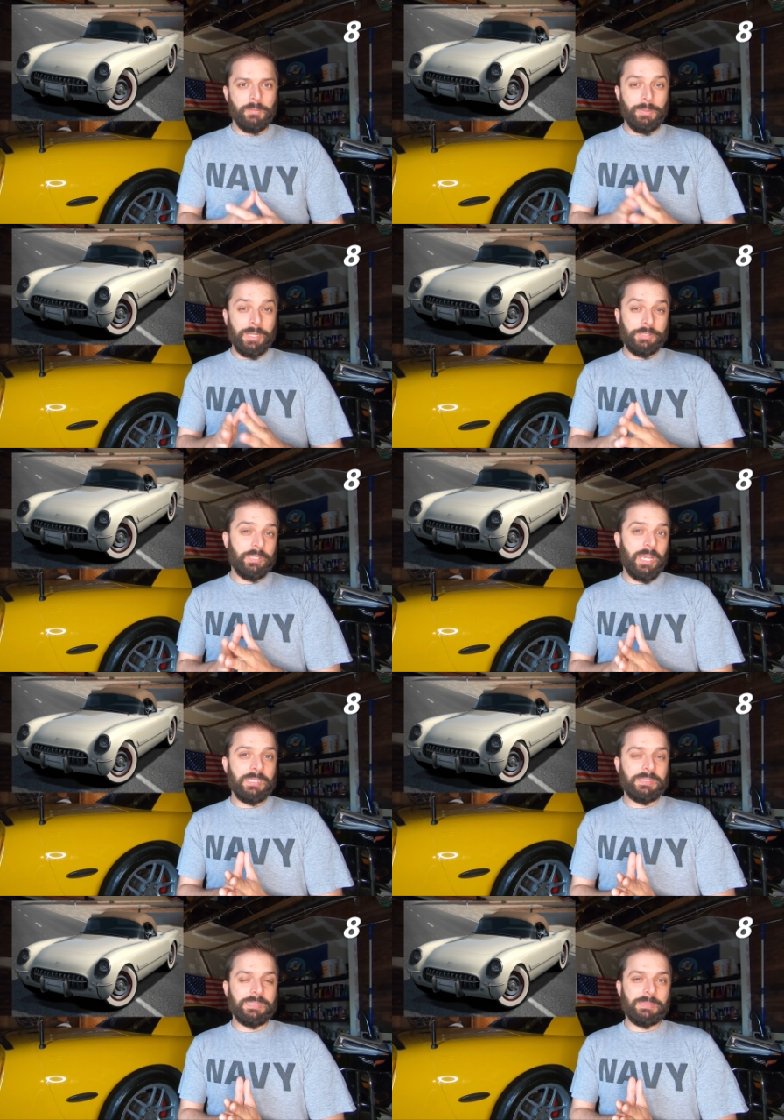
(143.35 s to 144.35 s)
The best
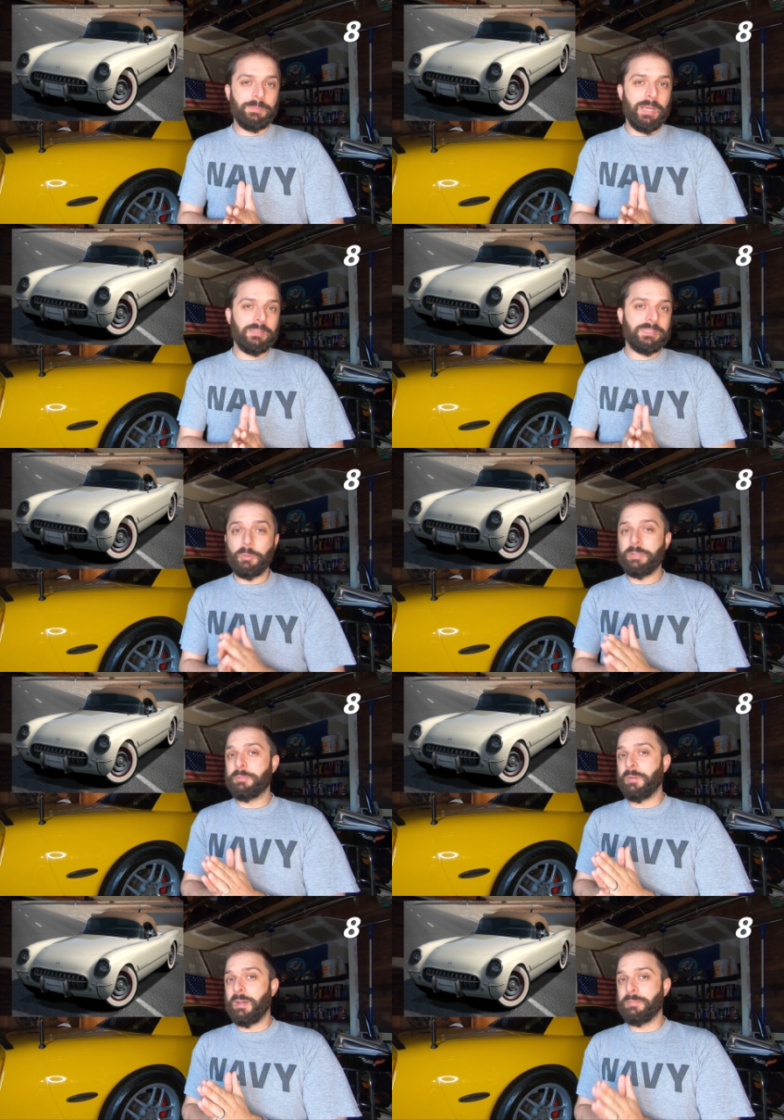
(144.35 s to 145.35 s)
guess is about
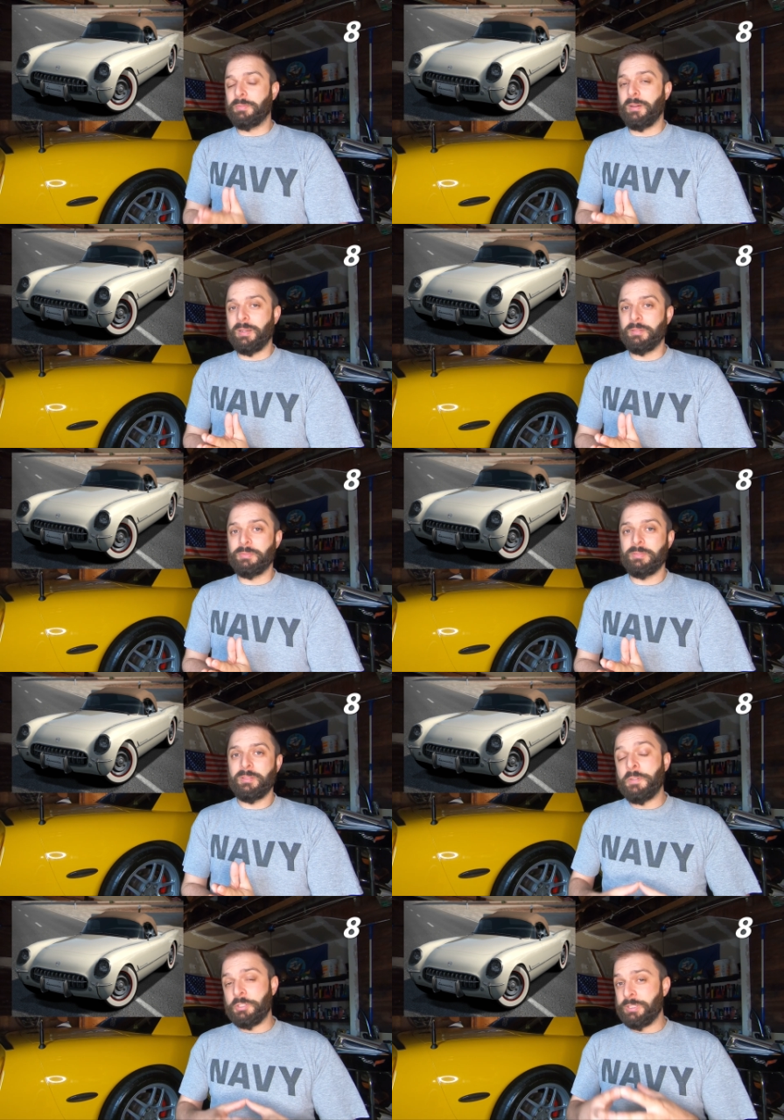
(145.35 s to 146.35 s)
0.55
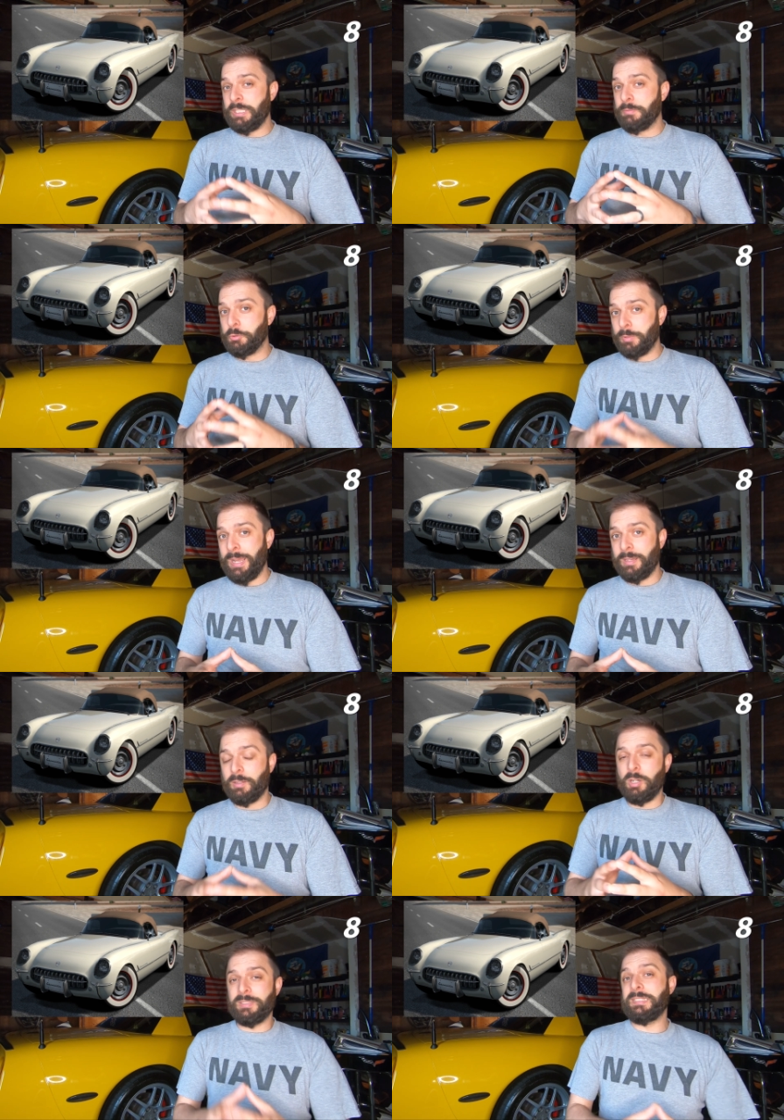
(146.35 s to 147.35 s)
coefficiency of drag
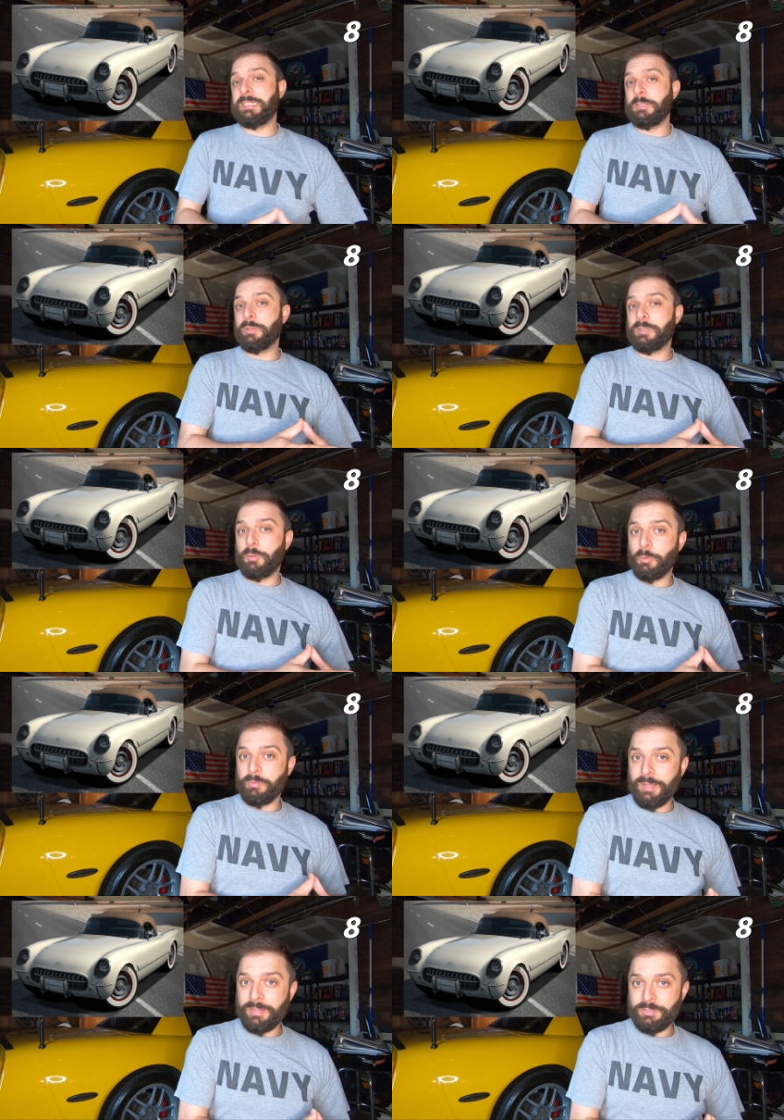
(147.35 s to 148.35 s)
on the C1
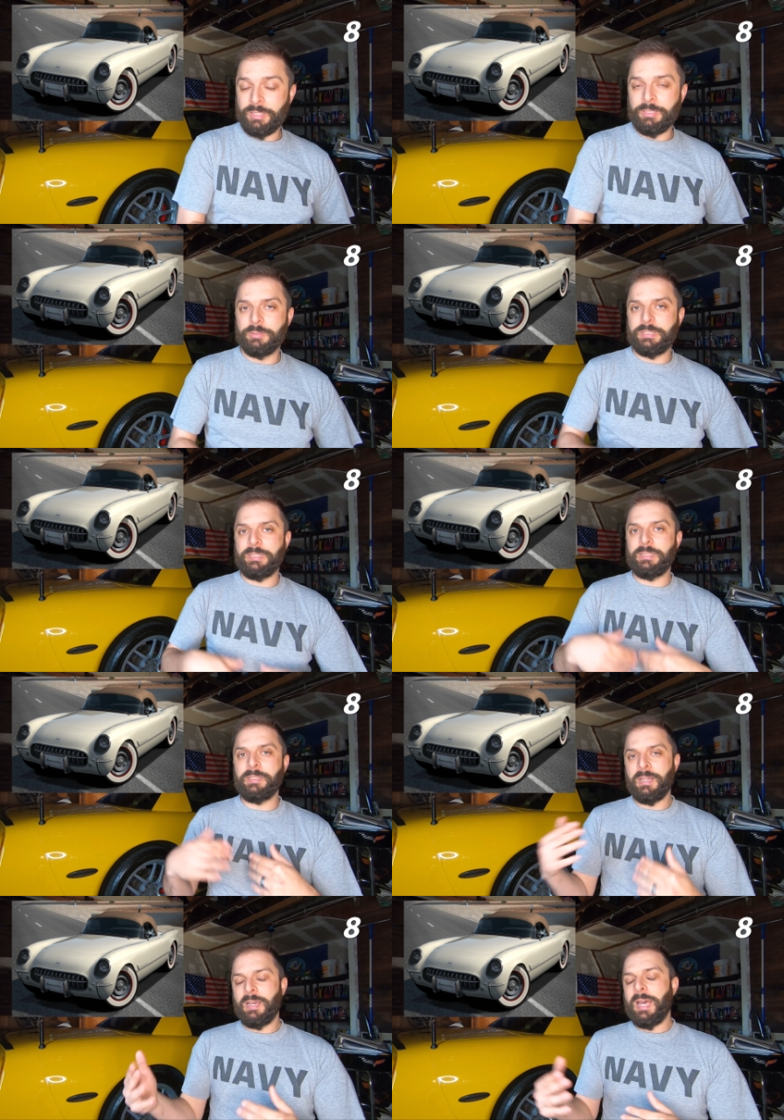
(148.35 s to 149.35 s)
Corvette. And you will
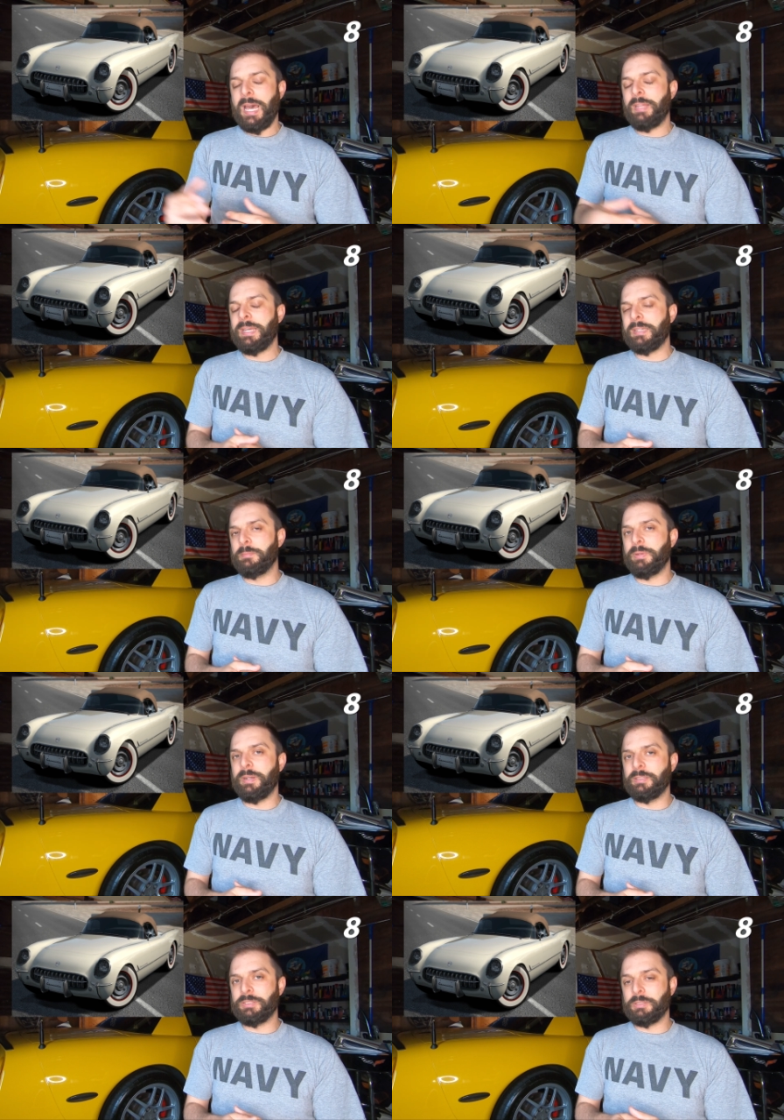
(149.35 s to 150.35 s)
see how that
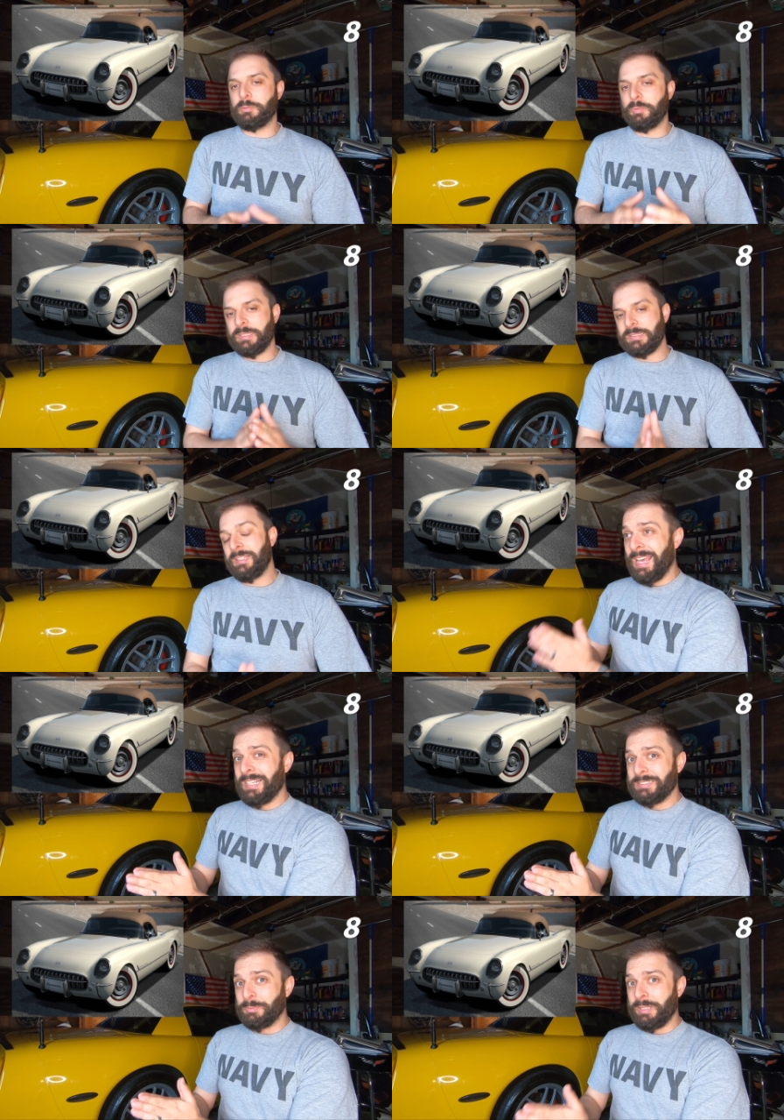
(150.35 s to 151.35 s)
compares to the rest
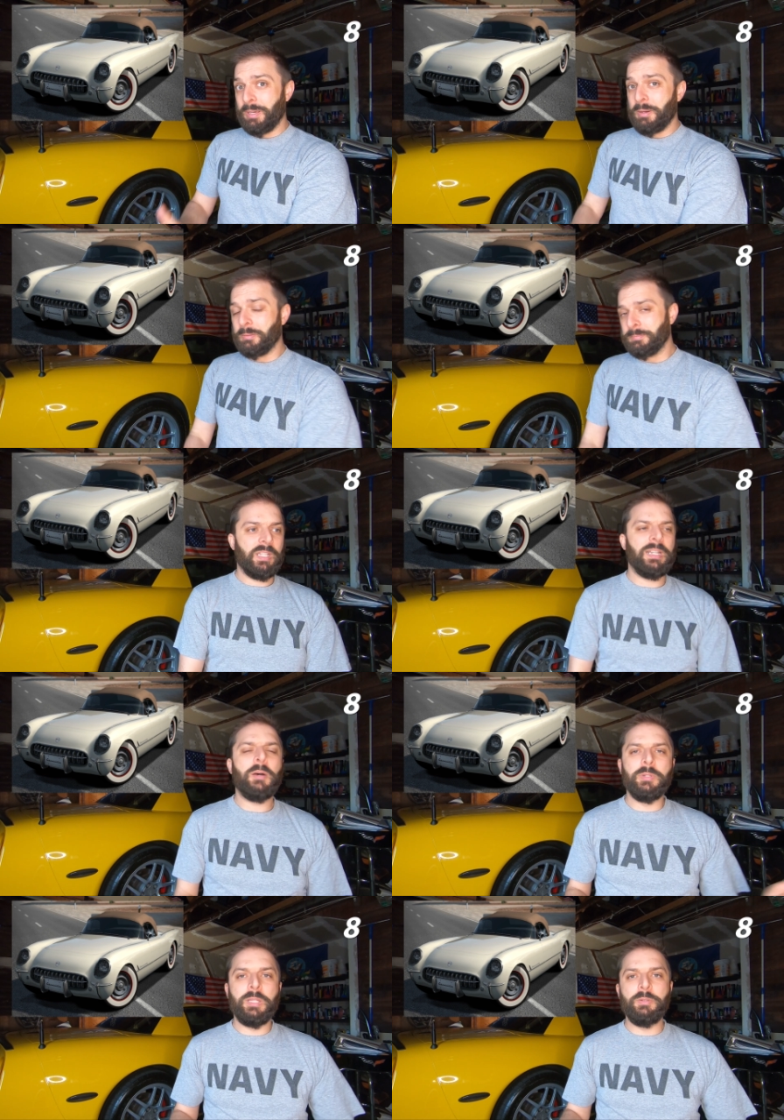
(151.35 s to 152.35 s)
as we go. And
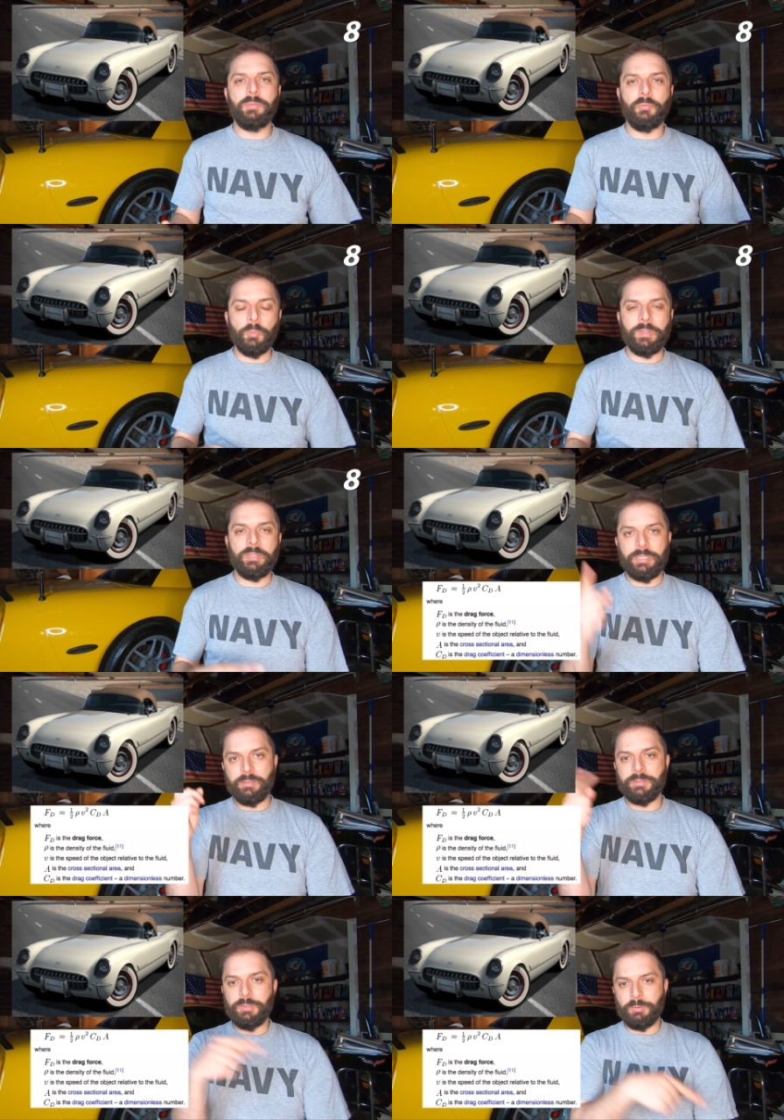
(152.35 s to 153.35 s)
I'll include a formula
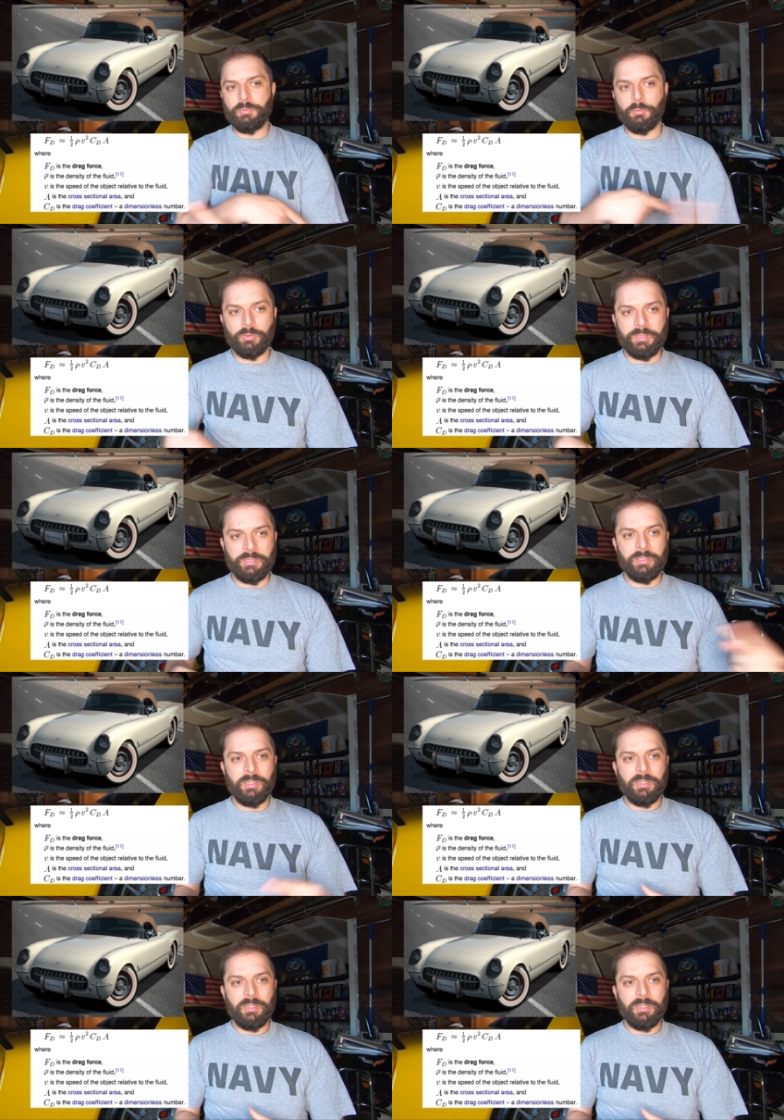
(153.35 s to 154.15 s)
here too for the